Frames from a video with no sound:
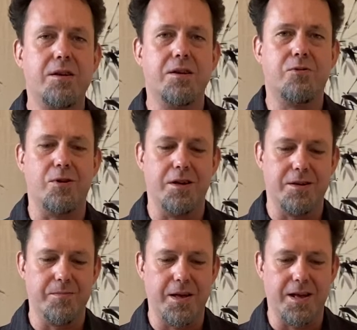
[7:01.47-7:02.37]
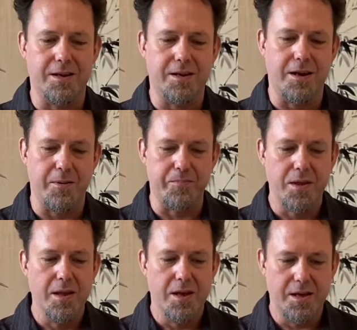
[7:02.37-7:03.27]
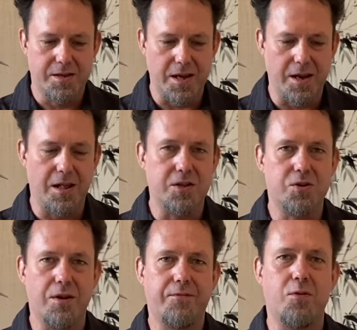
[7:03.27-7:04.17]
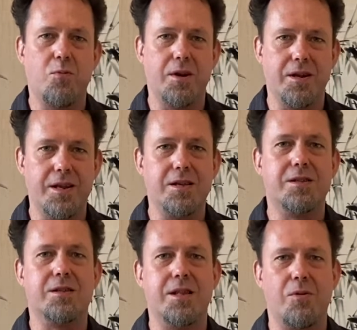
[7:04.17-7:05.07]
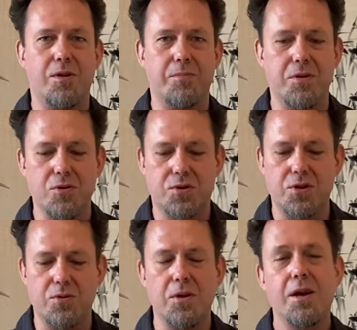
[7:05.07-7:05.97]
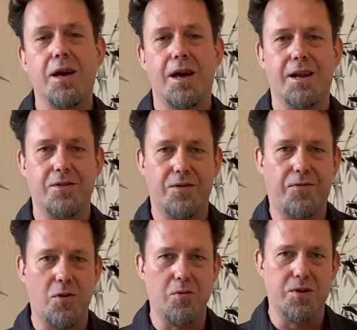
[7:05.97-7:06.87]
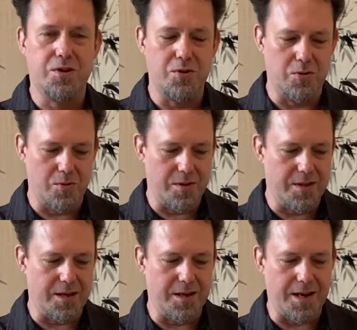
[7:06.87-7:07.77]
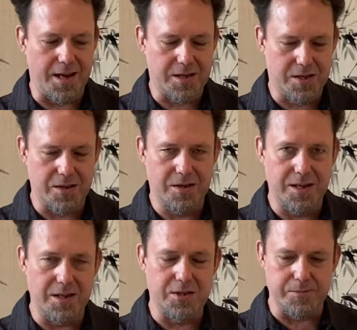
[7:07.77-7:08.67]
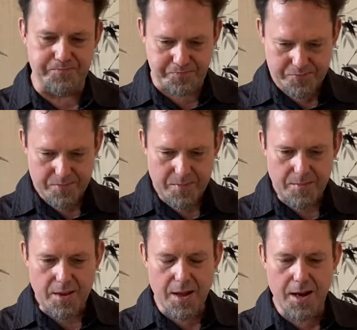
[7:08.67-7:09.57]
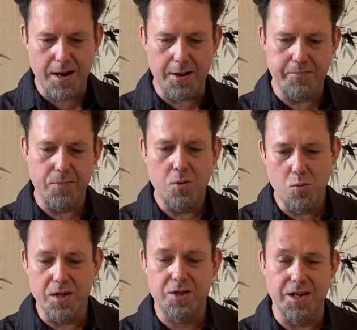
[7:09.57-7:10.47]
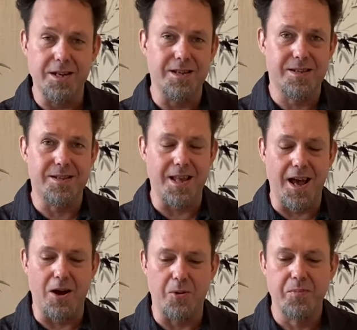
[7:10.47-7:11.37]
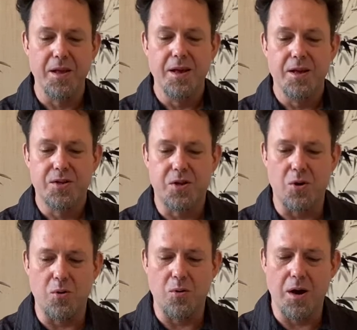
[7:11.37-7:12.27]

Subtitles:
agreed, and he said, I'll enjoy it for what it is. It's not what I'm used to, and I look forward to the next season, which is now. So